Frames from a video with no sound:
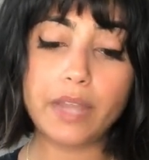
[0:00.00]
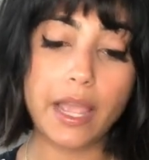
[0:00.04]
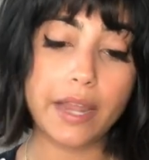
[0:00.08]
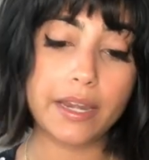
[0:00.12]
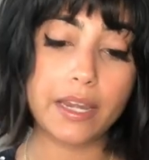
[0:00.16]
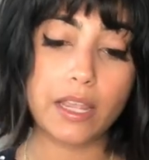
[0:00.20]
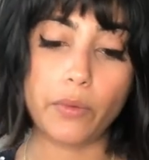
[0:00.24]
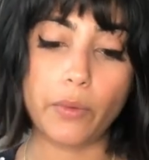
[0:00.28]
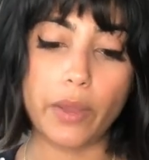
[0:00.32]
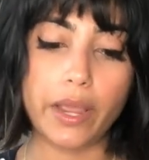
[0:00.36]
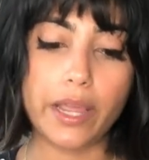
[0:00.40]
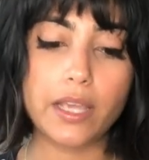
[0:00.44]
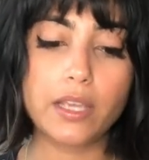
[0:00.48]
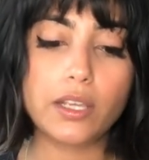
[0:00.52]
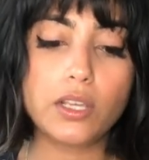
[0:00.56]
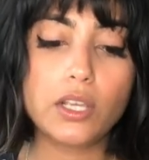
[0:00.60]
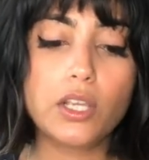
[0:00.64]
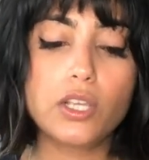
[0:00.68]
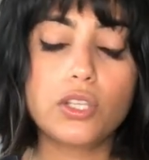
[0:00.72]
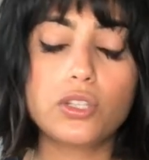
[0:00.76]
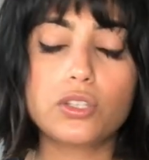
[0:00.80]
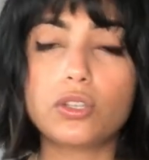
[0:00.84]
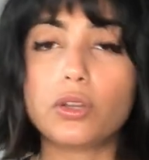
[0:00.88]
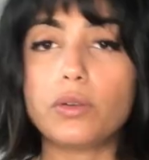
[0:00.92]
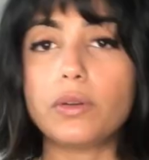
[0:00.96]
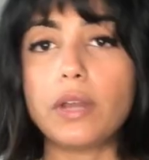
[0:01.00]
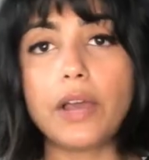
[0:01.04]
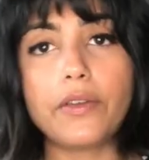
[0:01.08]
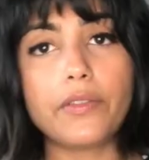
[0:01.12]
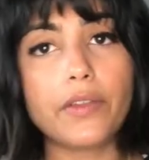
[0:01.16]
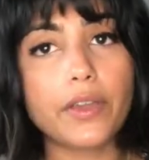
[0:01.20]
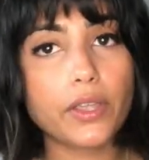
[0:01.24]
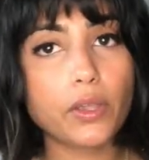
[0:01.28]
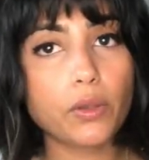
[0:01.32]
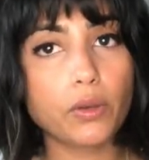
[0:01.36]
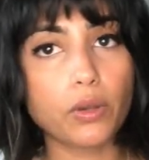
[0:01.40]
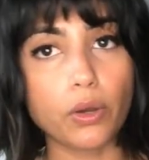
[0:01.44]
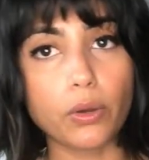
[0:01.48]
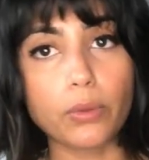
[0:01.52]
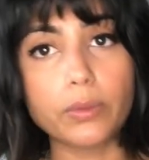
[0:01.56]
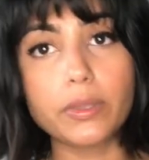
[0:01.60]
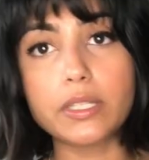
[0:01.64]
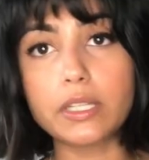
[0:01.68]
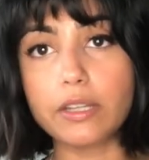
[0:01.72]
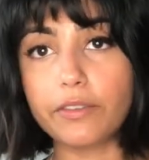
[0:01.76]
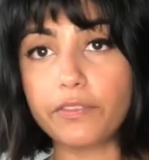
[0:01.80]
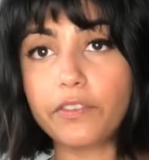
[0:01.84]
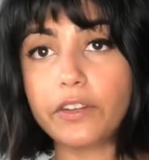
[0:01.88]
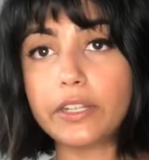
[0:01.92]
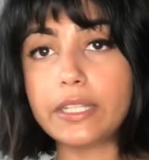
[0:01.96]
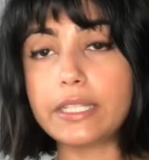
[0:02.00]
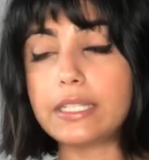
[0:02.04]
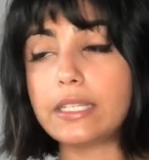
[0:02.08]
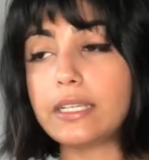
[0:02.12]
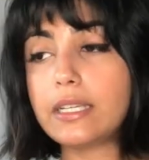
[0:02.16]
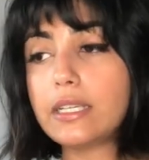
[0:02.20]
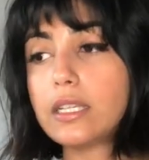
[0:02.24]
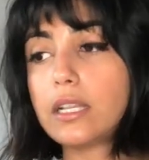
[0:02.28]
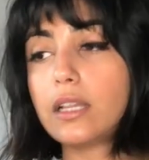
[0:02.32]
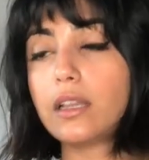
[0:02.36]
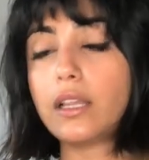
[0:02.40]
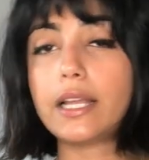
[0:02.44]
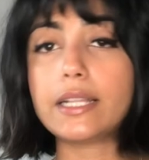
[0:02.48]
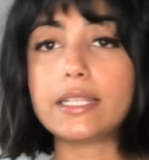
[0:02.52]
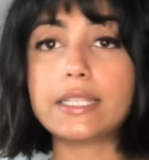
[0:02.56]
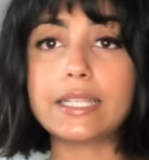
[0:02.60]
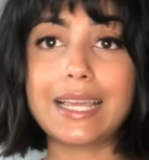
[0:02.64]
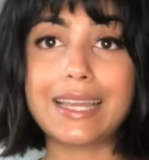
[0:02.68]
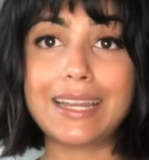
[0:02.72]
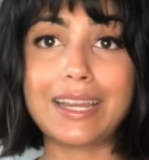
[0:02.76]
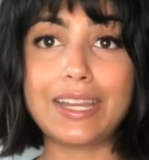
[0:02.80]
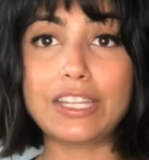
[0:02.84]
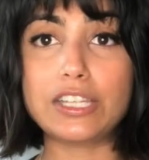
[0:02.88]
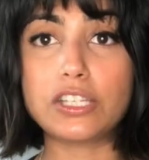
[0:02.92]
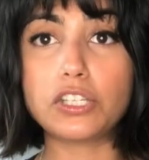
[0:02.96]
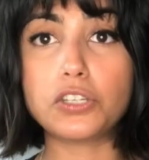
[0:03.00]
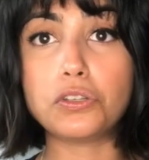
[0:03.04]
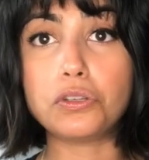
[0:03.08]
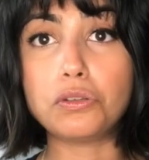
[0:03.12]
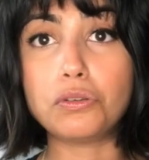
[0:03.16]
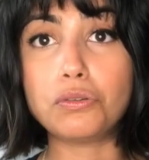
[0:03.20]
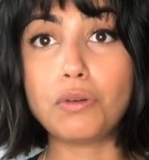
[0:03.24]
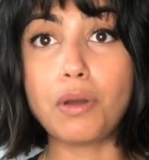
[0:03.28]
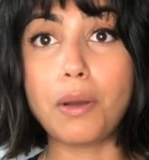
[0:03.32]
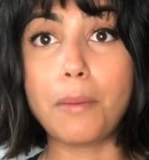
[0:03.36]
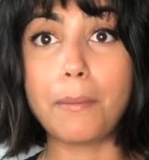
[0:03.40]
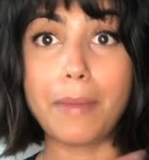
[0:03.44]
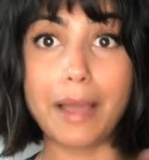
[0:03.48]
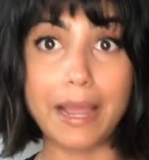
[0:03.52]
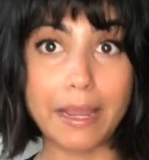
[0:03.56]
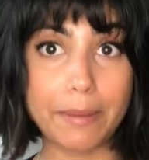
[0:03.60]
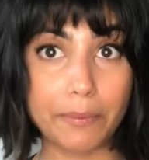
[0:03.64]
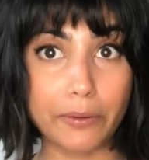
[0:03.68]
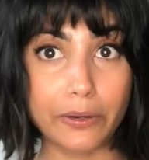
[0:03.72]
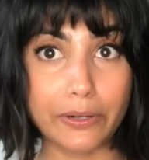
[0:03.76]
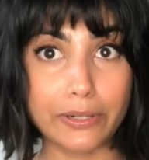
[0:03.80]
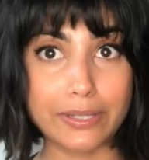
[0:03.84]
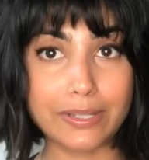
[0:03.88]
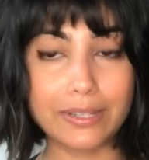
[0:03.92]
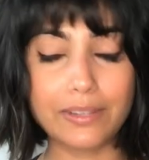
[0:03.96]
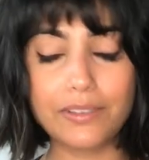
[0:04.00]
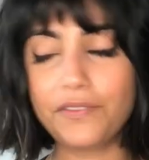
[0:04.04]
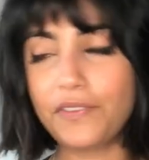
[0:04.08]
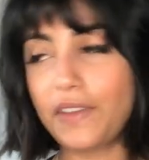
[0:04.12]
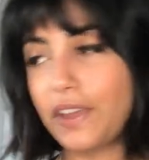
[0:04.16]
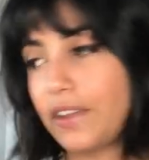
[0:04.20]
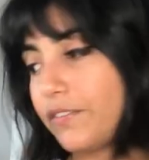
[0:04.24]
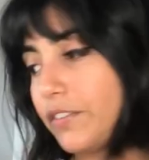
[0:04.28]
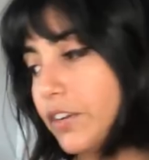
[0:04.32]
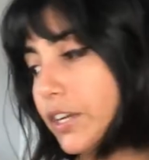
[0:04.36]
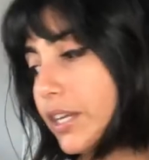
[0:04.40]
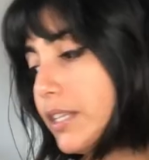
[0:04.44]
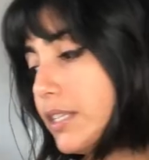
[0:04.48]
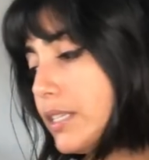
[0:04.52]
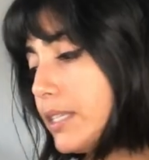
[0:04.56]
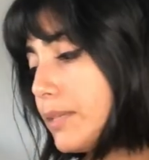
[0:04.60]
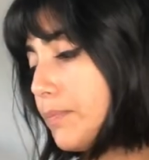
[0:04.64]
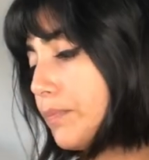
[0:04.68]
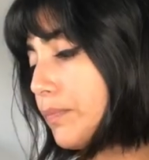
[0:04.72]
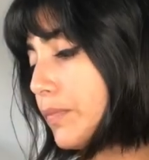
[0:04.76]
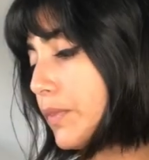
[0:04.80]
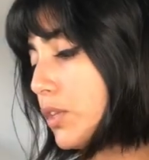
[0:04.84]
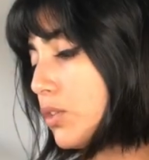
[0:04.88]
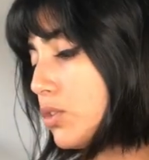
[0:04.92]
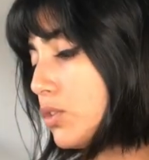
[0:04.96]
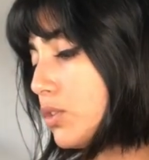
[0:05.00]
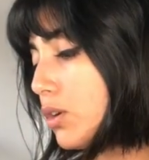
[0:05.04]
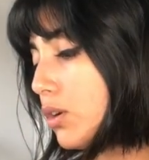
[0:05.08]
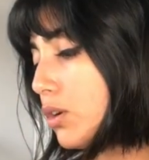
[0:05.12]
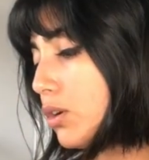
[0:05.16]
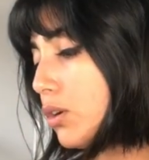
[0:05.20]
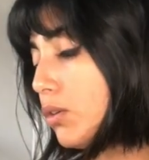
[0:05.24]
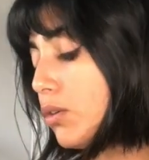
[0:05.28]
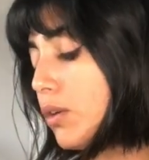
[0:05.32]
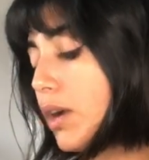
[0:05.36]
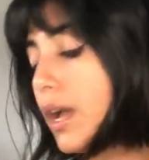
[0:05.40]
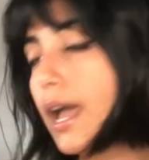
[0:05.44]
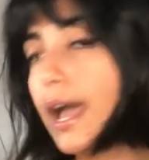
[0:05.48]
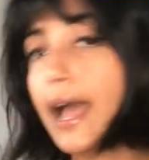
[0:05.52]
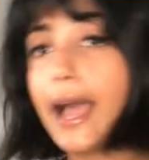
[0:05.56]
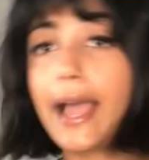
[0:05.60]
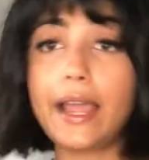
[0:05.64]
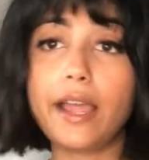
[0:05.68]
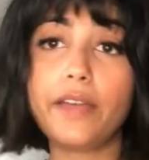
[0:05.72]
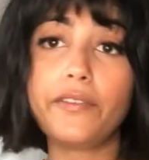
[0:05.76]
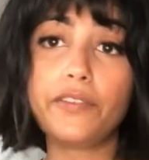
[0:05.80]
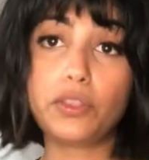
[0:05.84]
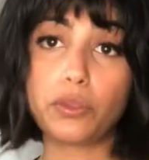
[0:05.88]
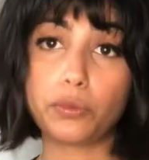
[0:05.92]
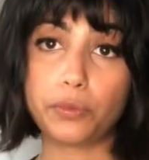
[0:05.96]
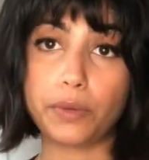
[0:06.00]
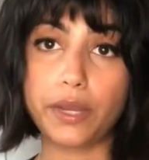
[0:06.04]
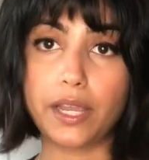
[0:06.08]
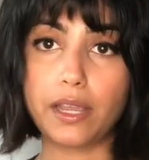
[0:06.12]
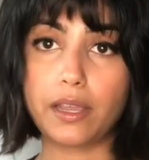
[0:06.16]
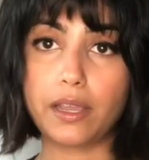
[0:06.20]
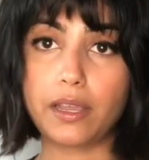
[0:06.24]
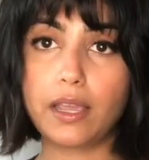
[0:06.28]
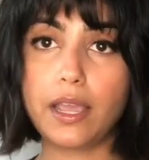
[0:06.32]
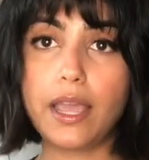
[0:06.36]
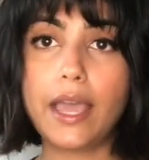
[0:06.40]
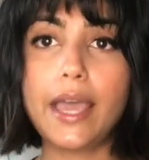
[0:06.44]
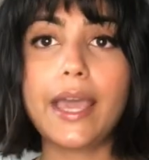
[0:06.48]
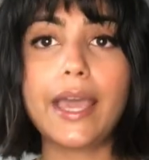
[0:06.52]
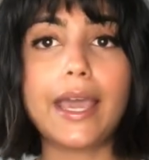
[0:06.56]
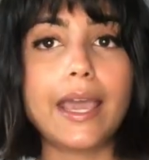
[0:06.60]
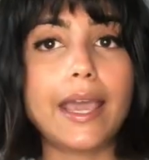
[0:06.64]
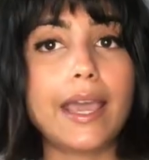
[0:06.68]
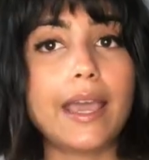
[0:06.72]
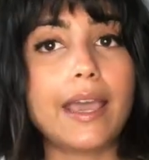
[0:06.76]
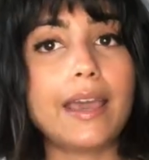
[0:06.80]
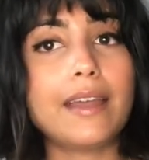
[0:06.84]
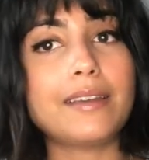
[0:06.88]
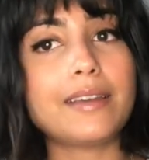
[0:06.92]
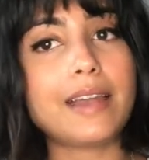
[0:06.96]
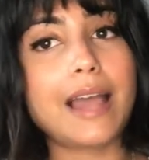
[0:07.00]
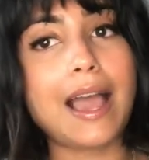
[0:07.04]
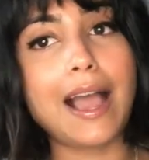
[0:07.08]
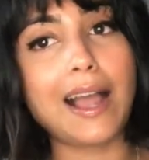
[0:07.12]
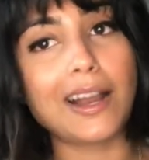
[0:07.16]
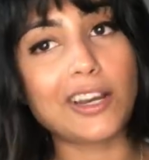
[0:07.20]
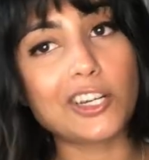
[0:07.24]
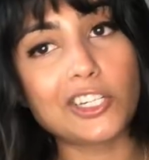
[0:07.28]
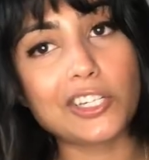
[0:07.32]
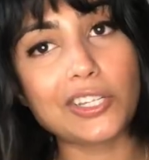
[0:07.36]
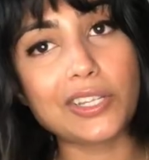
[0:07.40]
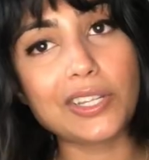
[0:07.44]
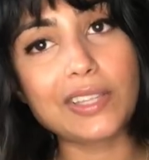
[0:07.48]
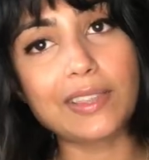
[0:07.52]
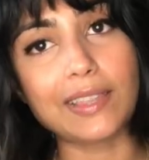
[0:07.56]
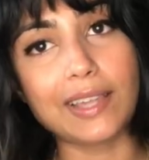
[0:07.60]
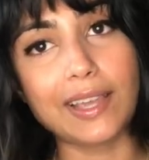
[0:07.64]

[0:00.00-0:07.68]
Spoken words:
Anyway, so now that you know the differences, let's get into my personal favorites. So I have three, and actually